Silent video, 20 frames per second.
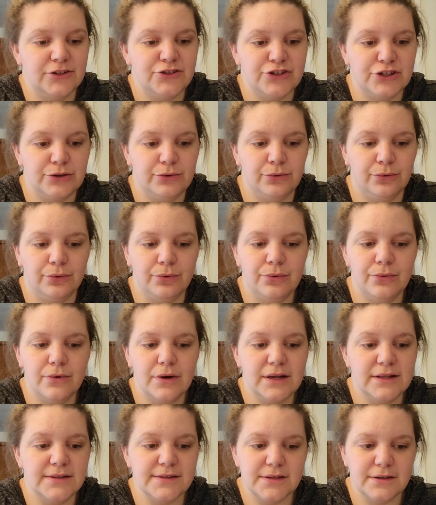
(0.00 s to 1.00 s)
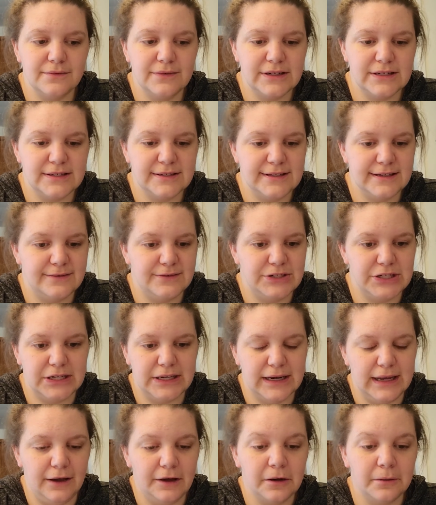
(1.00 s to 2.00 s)
she runs over to see if she
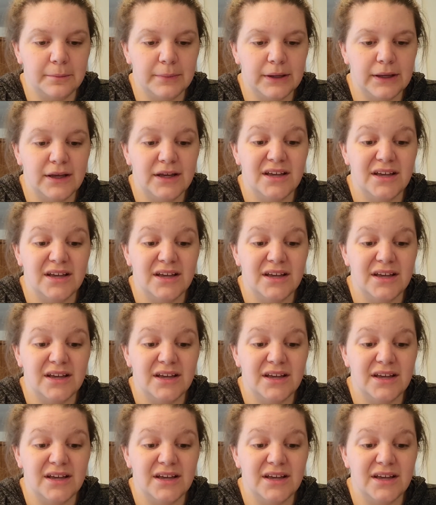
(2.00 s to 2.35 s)
can help.